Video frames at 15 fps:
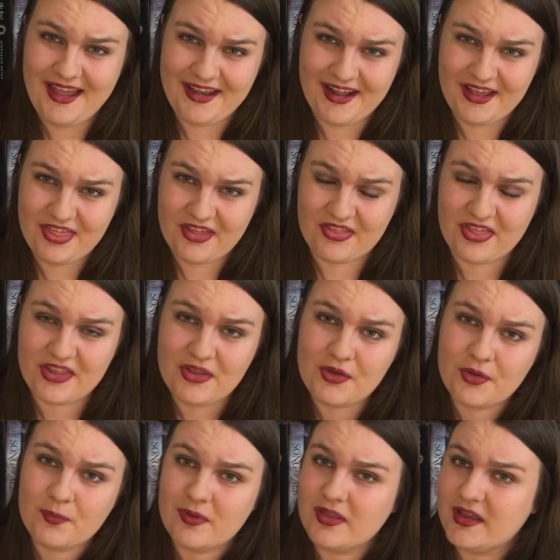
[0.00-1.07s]
And I think that you
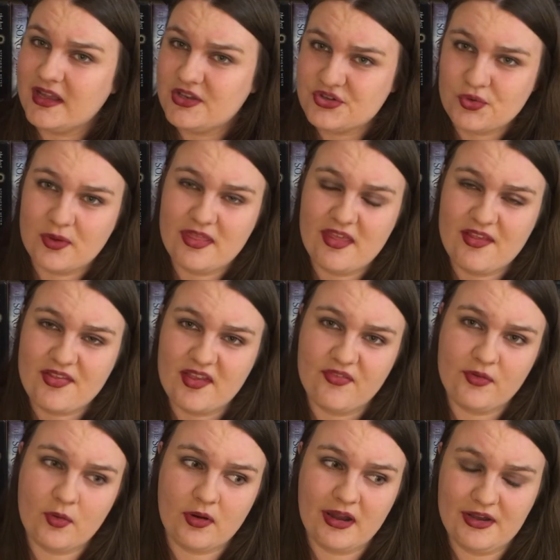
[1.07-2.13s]
could really enjoy this if
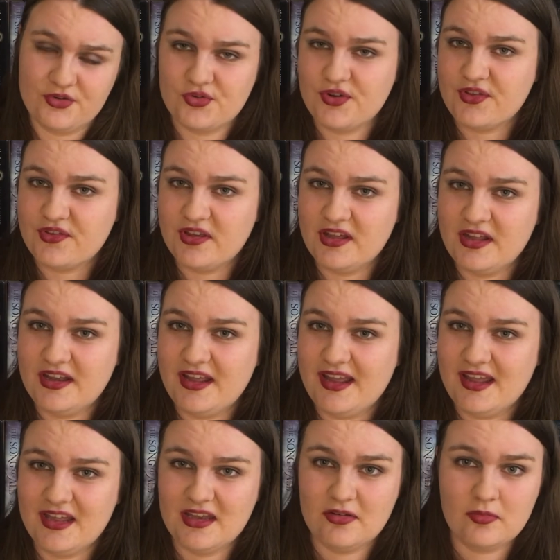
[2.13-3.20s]
you are interested
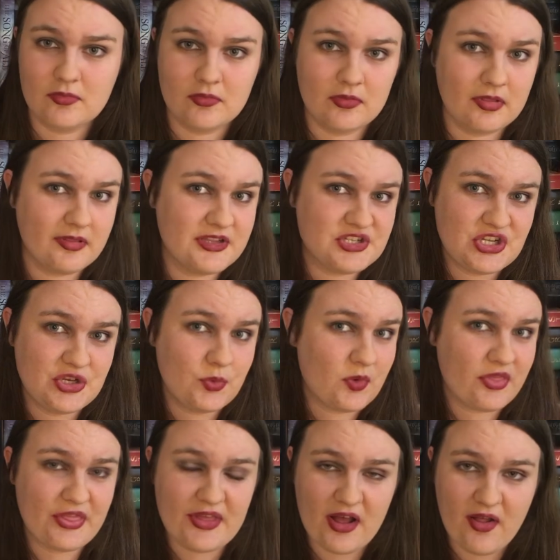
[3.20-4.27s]
in religion or
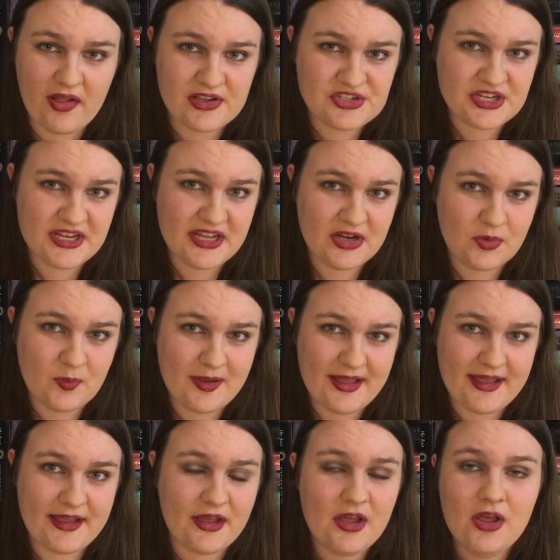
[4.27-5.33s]
theology in a
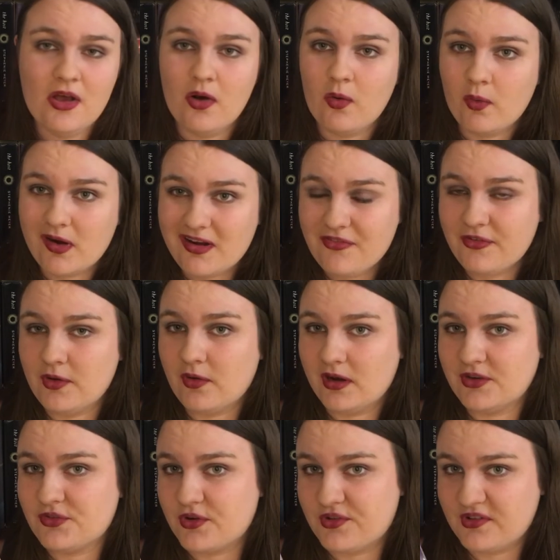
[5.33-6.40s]
way, or if you are
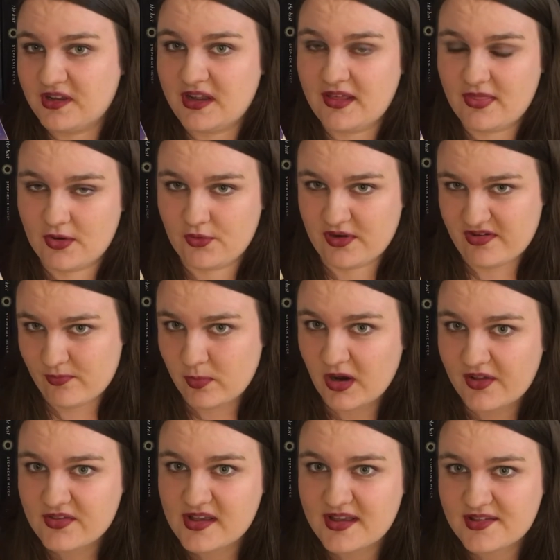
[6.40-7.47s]
interested in the grief
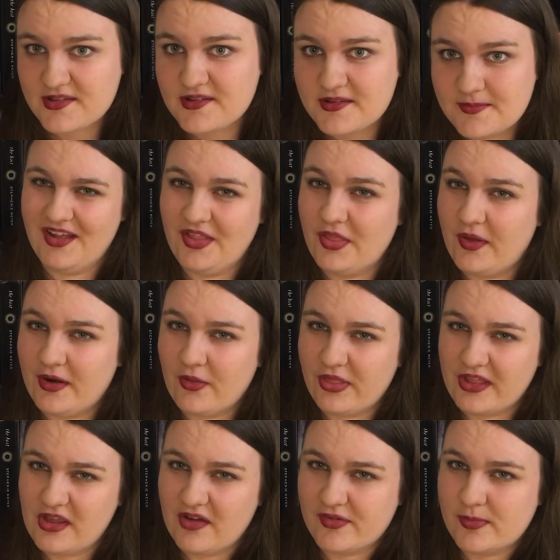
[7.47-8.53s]
process. Though I don't
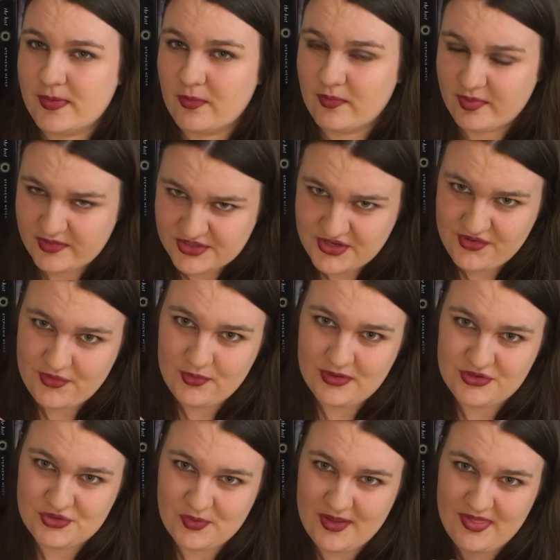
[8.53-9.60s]
think you have to be religious to
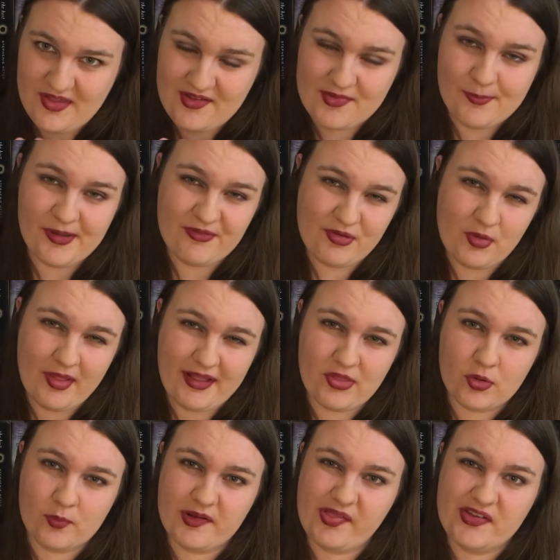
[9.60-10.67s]
enjoy this, but if you like
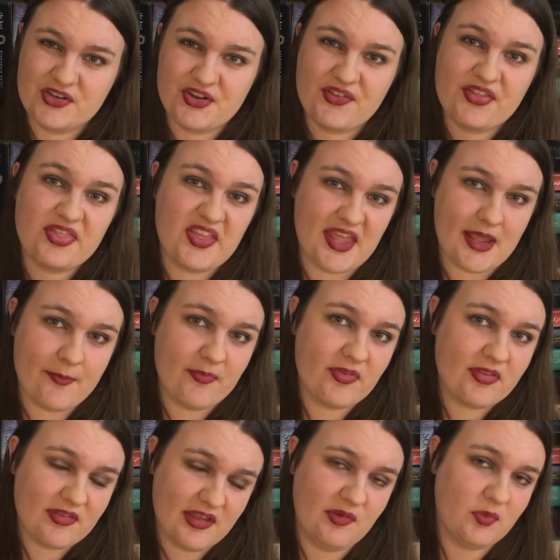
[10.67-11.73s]
the religious
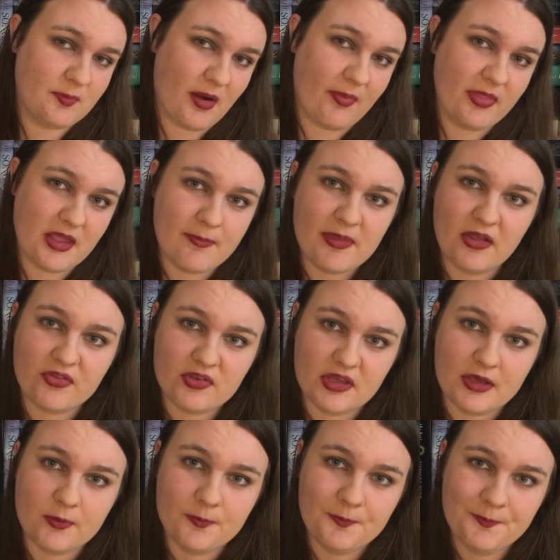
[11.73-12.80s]
themes, it would probably appeal to
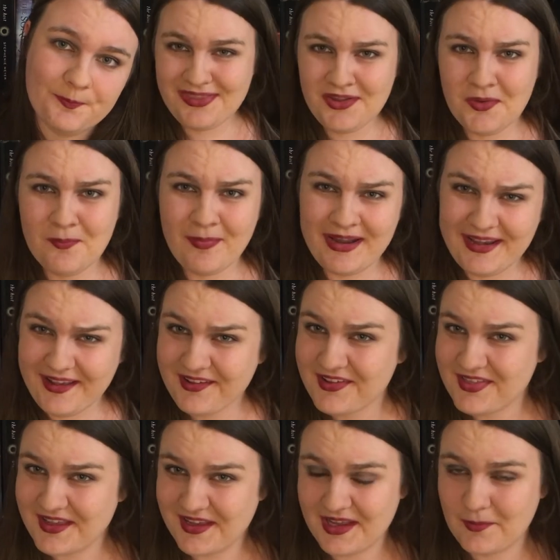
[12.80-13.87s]
you. My next
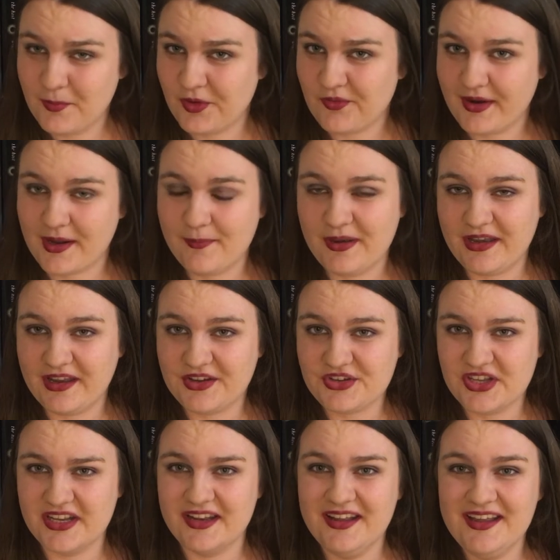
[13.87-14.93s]
thinking book
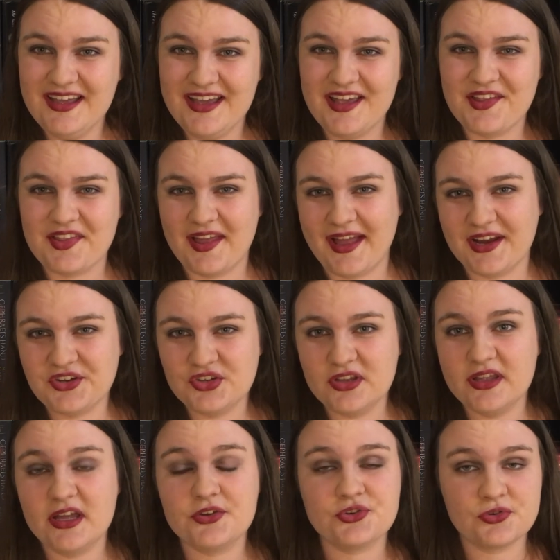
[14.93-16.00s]
recommendation is
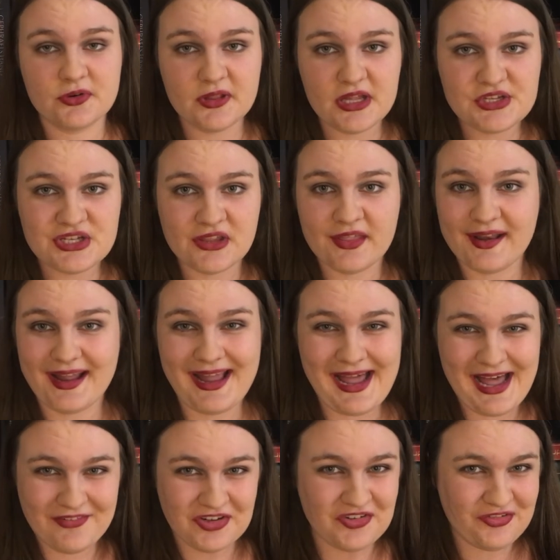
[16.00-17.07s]
actually a trilogy that I
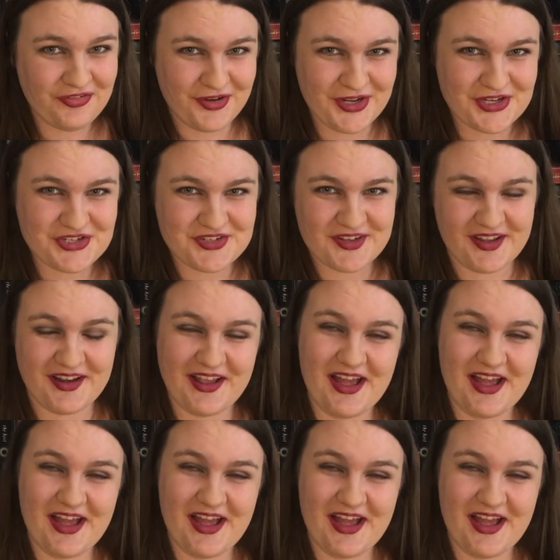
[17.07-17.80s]
haven't finished yet.